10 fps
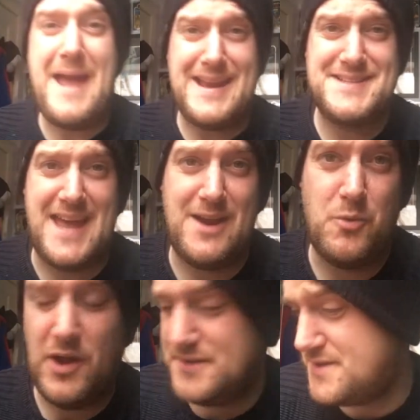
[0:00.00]
Mech
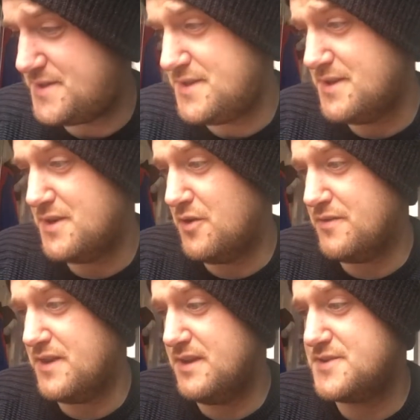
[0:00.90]
Tech ones,
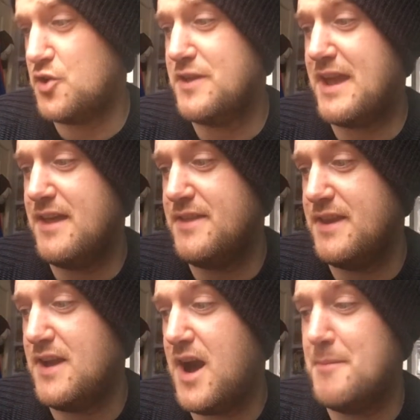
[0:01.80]
of the
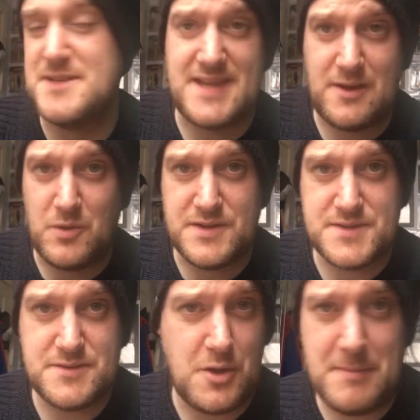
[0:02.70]
Armor Tech
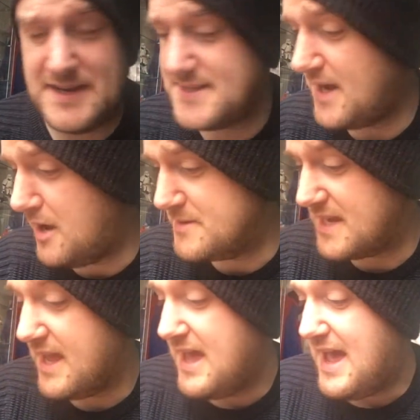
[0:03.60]
ones, not Mech Tech, Armor
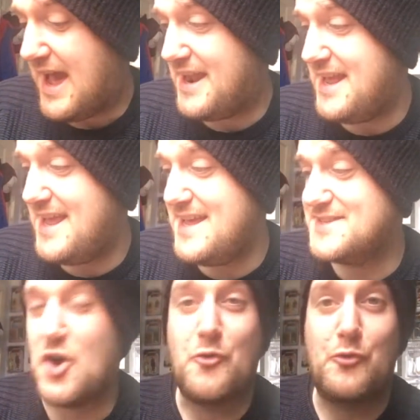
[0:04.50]
Tech, and it
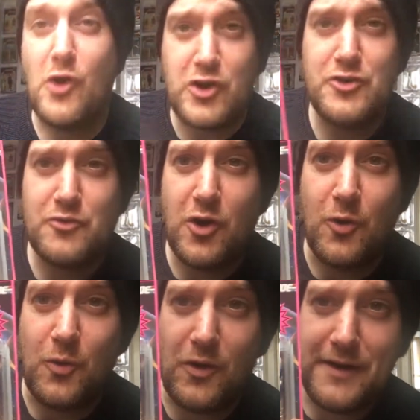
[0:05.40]
is Rock and
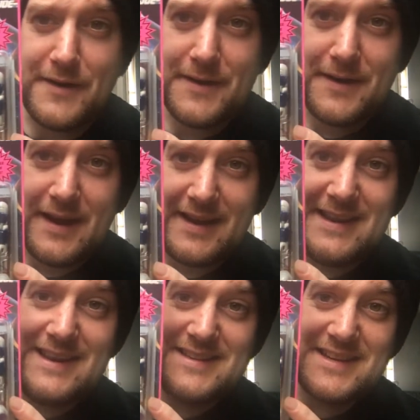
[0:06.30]
Roll.
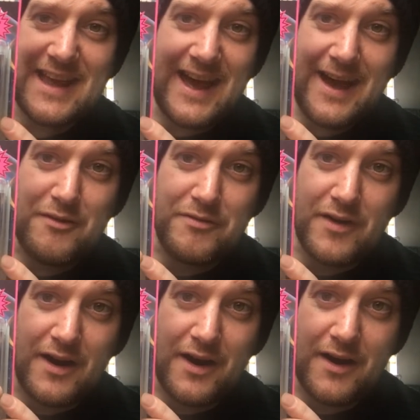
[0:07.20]
He didn't have
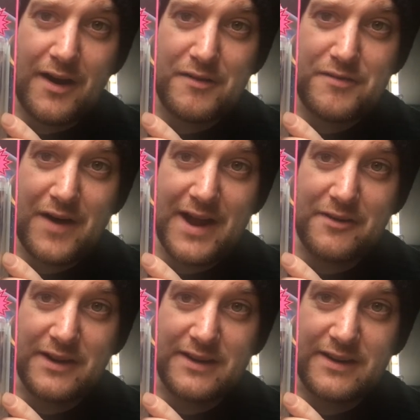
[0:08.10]
a
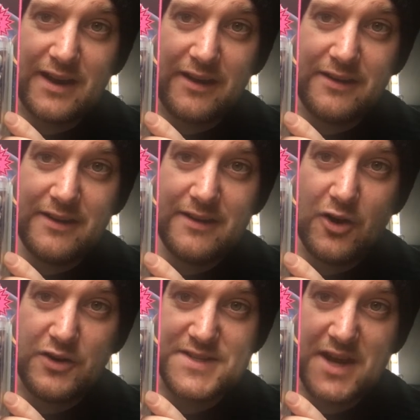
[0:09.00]
firing gun
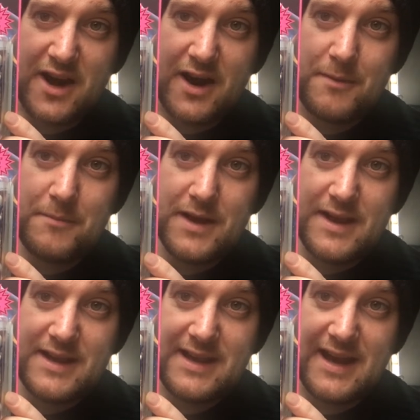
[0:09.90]
on his arm.
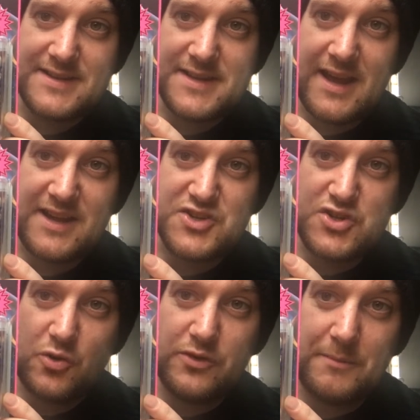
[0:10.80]
He had a
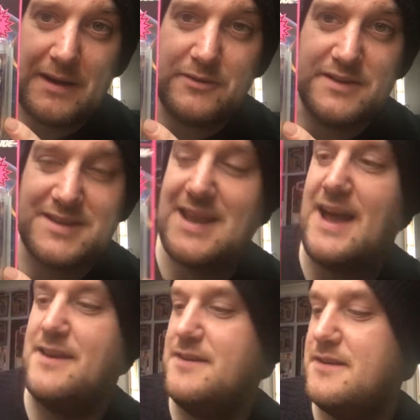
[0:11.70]
shoulder-mounted
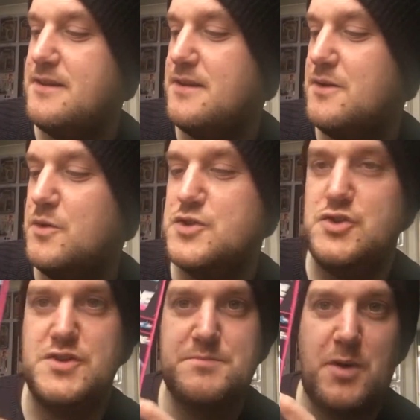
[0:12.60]
cannon, which
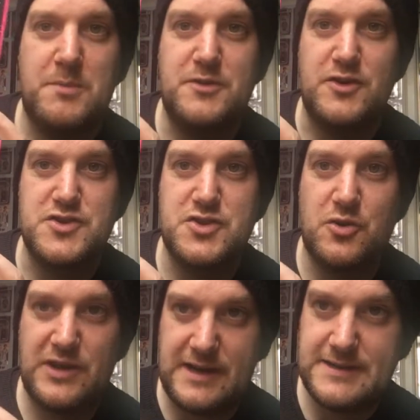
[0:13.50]
you just popped on his
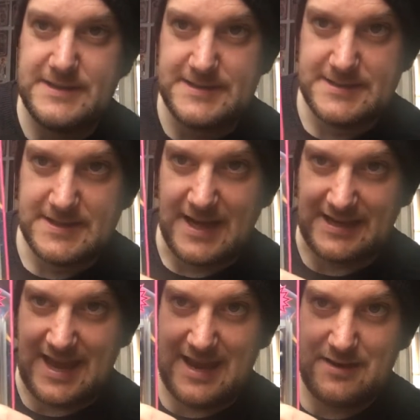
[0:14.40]
shoulder.
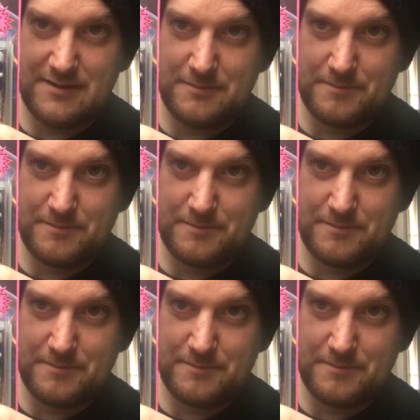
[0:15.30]
Again,